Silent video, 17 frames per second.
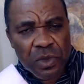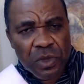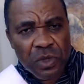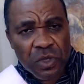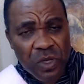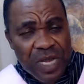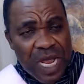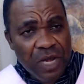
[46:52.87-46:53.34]

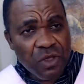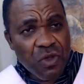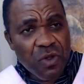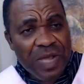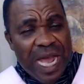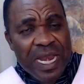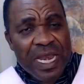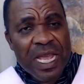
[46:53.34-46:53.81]
so that
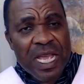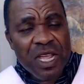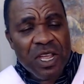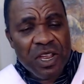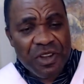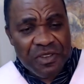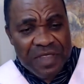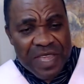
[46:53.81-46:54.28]
you can
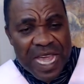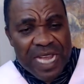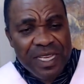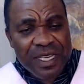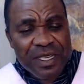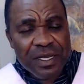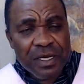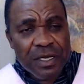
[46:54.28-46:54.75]

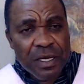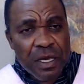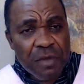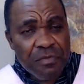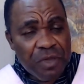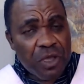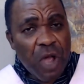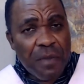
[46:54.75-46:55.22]
create,
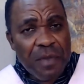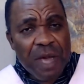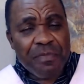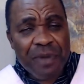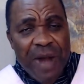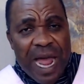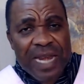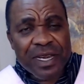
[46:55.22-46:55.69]
become a
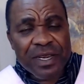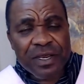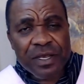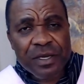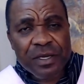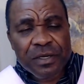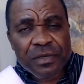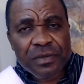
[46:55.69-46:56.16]
brand.
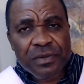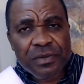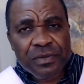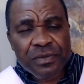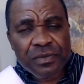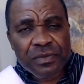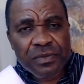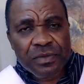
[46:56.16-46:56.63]

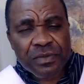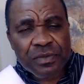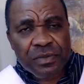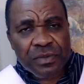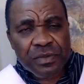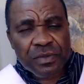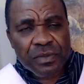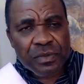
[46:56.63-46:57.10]

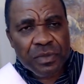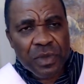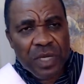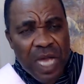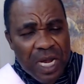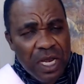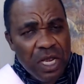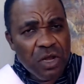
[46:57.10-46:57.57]

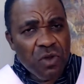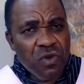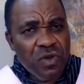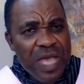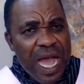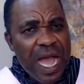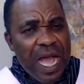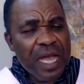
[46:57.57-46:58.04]

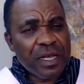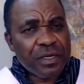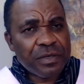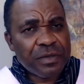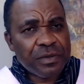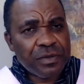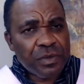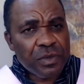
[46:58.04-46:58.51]
Hallelujah.
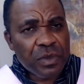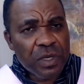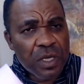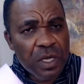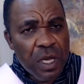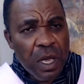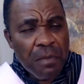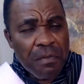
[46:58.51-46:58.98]

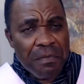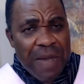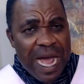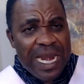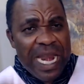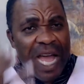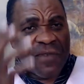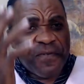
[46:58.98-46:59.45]

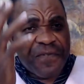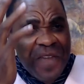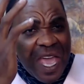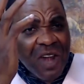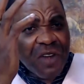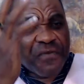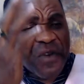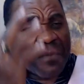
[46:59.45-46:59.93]
Manna
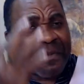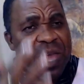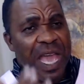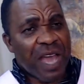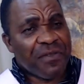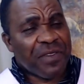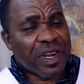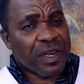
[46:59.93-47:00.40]
fell from
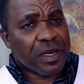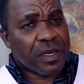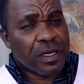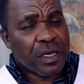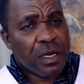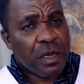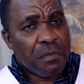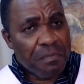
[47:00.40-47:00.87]
heaven.
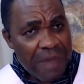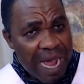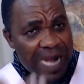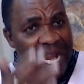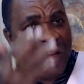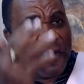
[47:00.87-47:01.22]
Manna